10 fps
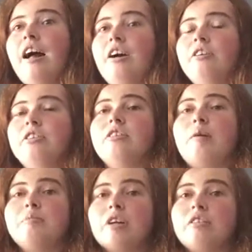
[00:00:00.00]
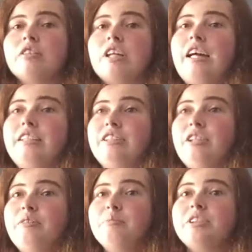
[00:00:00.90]
Also, I'm not going to get into
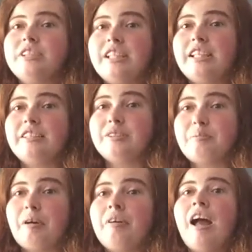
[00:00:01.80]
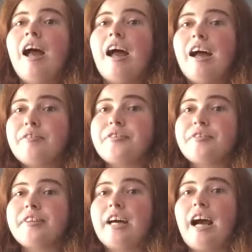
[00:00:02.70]
too much details about
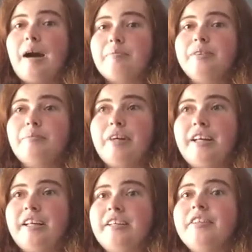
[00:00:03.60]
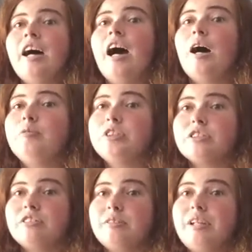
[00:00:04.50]
everything that happened at my 18th. I'm
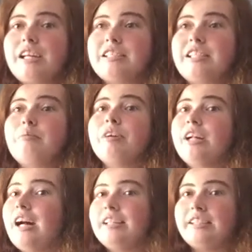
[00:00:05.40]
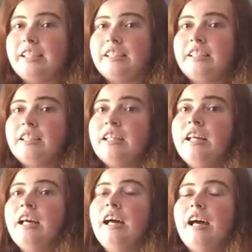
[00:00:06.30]
just going to, like, say what I did,
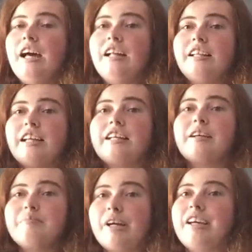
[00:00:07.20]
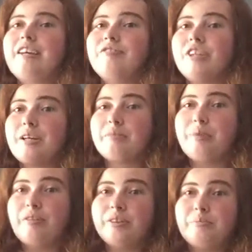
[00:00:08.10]
like, at my 18th, like,
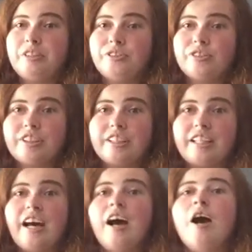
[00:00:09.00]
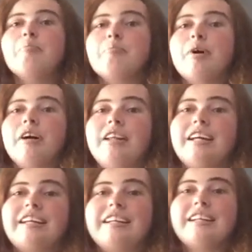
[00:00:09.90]
about us being drunk and that. But,
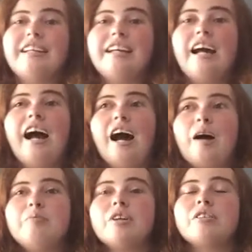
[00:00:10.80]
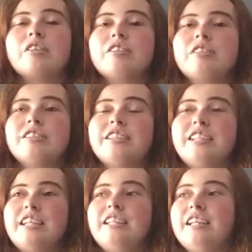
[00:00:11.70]
like, I'm not
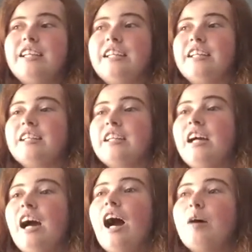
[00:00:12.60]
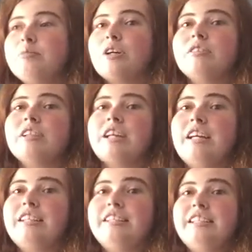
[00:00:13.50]
saying, like, I'm not going to
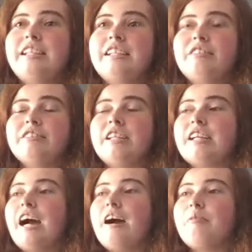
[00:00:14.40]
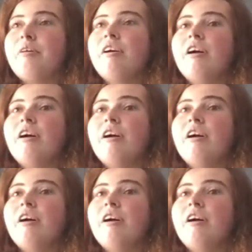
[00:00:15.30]
get into details, like, how,